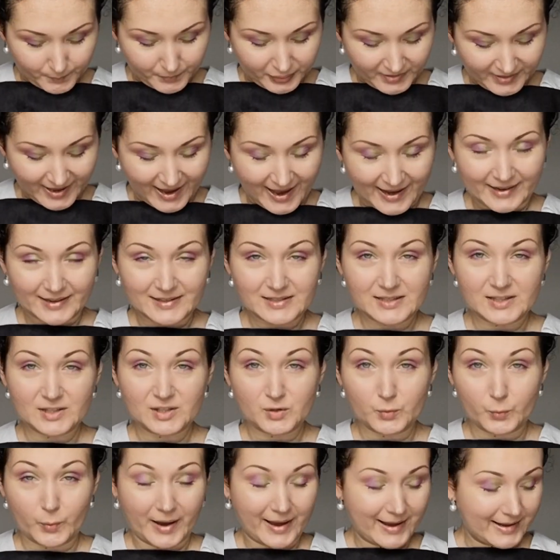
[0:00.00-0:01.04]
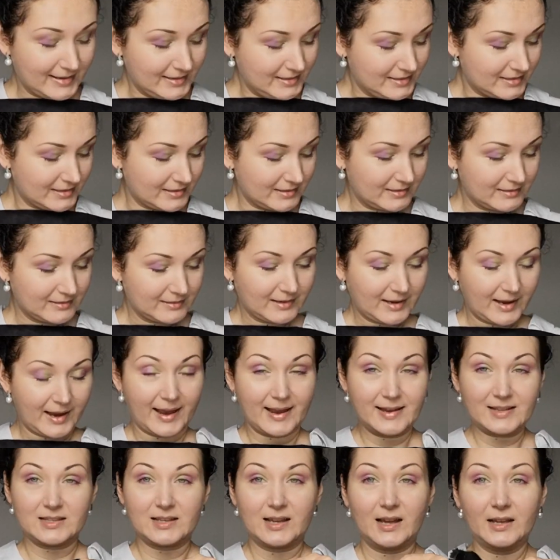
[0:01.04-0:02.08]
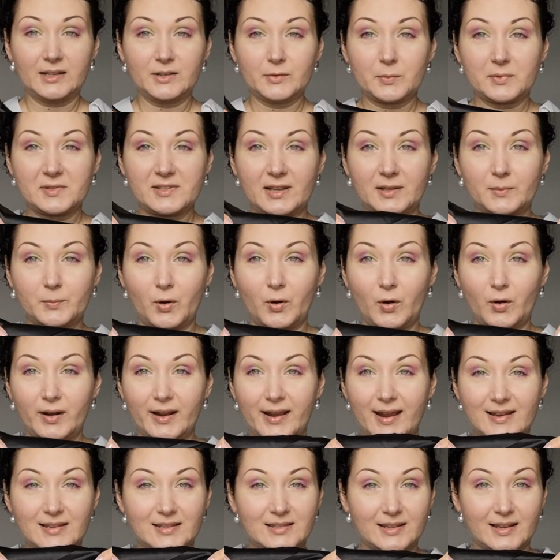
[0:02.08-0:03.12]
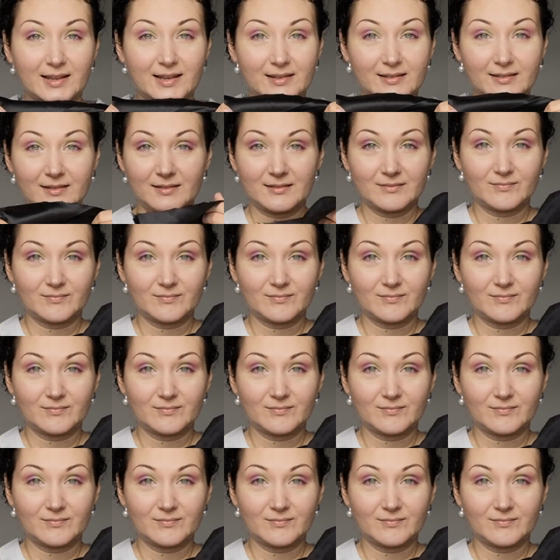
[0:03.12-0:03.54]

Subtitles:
black suede. It's 100% polyester.